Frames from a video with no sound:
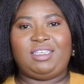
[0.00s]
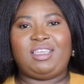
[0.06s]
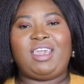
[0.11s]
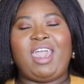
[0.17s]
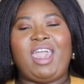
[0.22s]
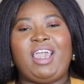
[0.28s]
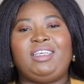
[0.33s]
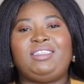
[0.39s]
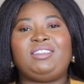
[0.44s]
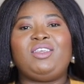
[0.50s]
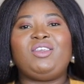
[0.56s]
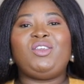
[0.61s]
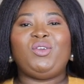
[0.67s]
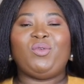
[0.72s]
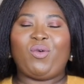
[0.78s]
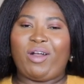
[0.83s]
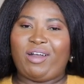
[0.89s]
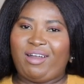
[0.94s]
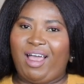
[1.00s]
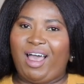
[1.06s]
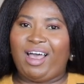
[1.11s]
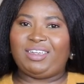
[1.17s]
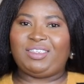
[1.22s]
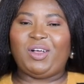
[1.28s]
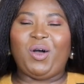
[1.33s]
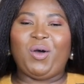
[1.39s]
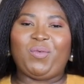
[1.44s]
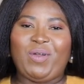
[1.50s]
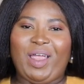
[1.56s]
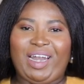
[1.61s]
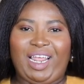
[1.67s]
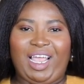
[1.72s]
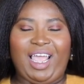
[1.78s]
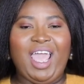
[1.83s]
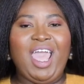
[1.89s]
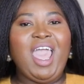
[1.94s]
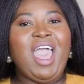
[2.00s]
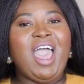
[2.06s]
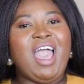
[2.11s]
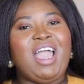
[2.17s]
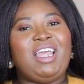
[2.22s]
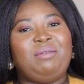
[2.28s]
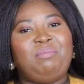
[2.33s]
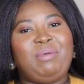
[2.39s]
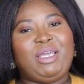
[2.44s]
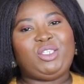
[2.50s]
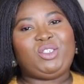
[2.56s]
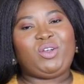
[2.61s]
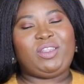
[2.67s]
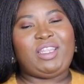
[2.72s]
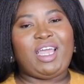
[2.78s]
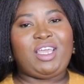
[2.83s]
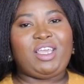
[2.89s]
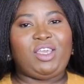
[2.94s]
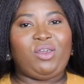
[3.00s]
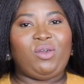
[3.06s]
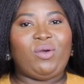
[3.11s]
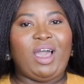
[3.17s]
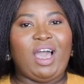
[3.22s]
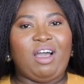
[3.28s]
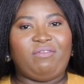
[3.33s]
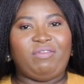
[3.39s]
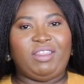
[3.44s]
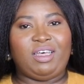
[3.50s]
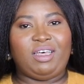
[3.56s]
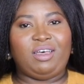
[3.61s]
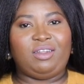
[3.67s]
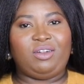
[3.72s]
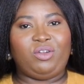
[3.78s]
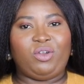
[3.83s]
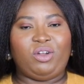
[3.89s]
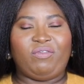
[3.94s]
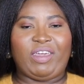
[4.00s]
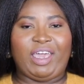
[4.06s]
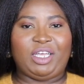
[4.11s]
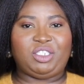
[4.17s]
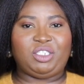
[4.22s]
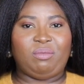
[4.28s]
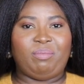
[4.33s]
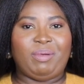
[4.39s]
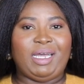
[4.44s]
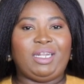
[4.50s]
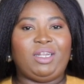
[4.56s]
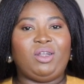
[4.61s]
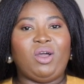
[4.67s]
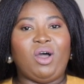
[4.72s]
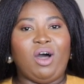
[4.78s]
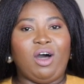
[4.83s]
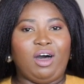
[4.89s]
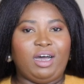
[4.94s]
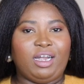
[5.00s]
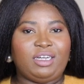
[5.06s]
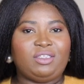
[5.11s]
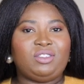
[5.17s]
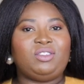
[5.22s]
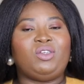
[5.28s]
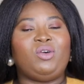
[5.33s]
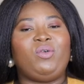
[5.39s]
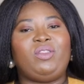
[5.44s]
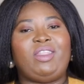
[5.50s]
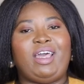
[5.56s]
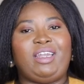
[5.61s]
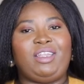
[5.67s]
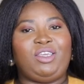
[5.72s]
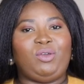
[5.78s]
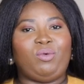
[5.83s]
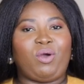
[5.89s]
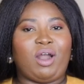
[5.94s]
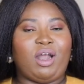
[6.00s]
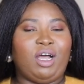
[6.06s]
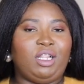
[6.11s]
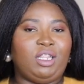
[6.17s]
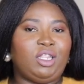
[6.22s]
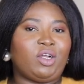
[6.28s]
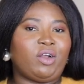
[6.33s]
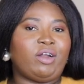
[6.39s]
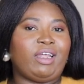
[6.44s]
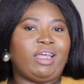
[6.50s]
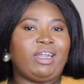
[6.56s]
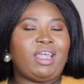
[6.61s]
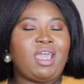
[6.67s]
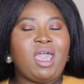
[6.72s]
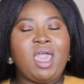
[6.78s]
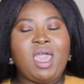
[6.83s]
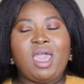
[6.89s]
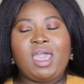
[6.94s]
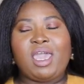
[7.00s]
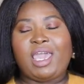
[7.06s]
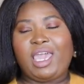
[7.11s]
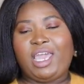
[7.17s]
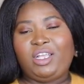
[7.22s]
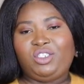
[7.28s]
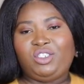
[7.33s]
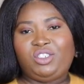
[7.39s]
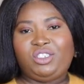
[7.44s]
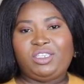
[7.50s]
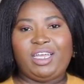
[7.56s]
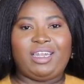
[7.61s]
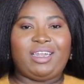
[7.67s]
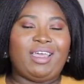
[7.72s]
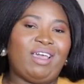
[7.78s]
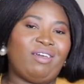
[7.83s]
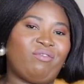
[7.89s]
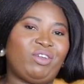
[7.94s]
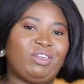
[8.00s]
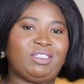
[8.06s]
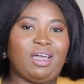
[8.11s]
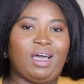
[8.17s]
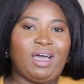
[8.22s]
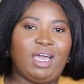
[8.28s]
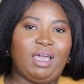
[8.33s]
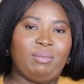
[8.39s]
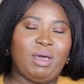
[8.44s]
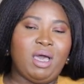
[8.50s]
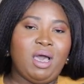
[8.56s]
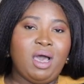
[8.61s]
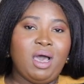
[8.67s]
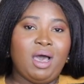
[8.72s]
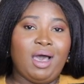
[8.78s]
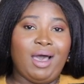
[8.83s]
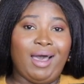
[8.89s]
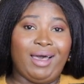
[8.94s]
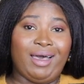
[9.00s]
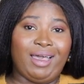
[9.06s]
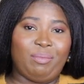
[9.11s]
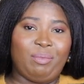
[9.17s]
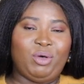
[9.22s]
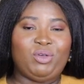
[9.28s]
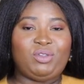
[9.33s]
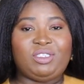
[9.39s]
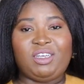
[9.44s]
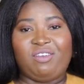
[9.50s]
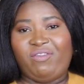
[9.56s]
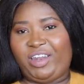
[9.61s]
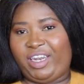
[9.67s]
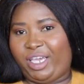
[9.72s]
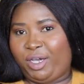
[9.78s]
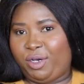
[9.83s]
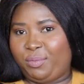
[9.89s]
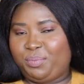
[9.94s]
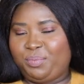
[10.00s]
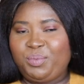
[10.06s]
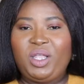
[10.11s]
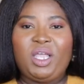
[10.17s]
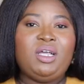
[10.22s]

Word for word: in case you are not already and make sure that you have the notification button on so that you are alerted each and every time I post a video.